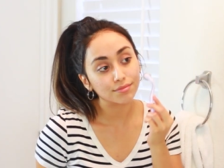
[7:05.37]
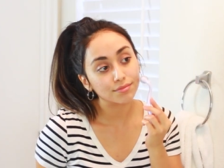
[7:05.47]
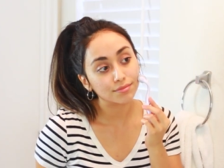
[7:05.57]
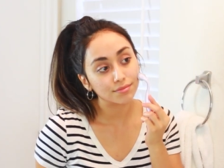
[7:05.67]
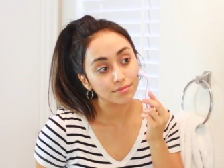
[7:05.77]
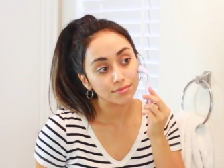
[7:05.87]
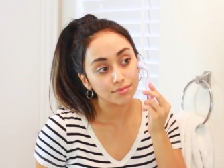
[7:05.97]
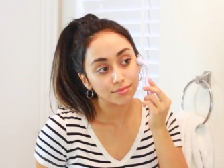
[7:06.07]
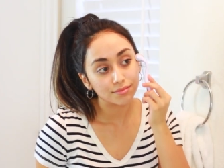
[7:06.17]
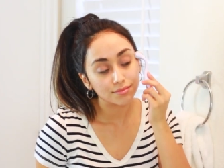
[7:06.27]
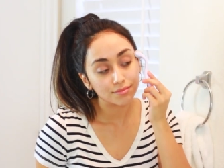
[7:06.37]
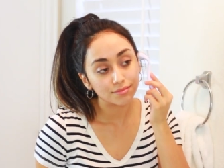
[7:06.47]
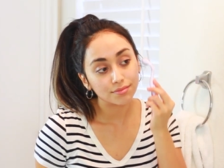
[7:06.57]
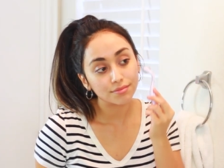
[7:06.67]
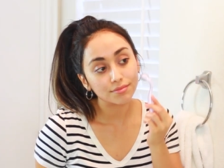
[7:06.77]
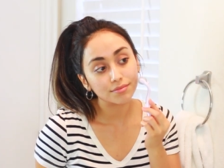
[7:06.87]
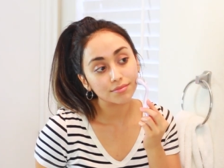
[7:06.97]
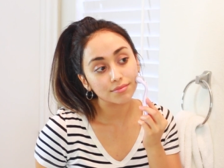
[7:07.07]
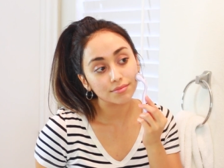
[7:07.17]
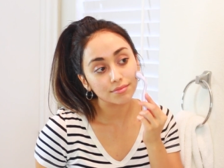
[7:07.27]
And I know it sounds really
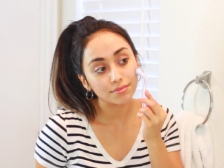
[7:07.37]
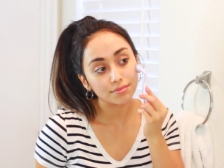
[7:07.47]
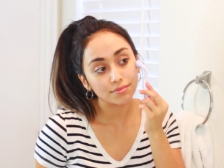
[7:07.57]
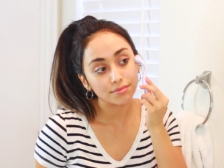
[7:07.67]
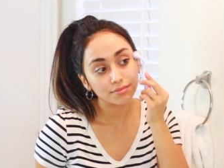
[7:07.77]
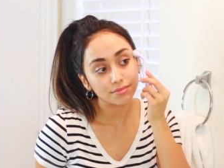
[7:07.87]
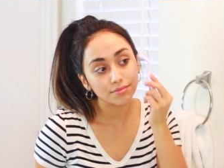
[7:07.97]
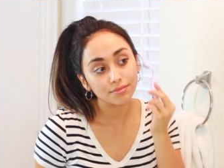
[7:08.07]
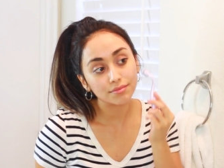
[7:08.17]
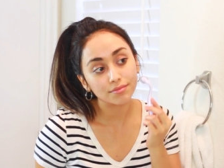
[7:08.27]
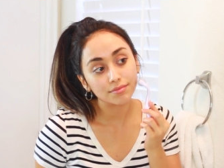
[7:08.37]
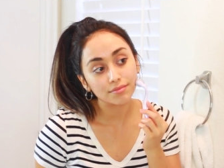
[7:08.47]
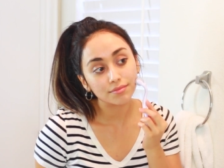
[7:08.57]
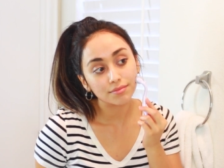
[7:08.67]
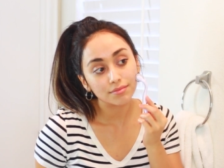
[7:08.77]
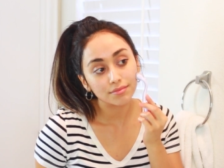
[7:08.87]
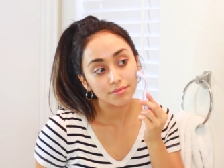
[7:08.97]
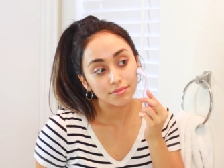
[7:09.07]
scary, but trust me, it doesn't hurt.